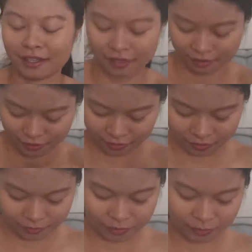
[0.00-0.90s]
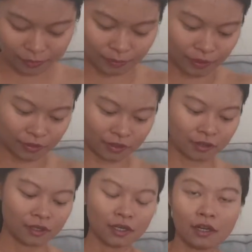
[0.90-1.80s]
and keep them here.
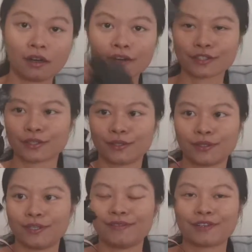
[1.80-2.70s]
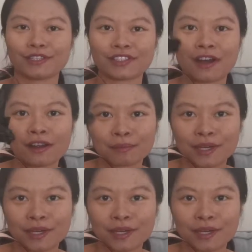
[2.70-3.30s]
Also, if you're a dog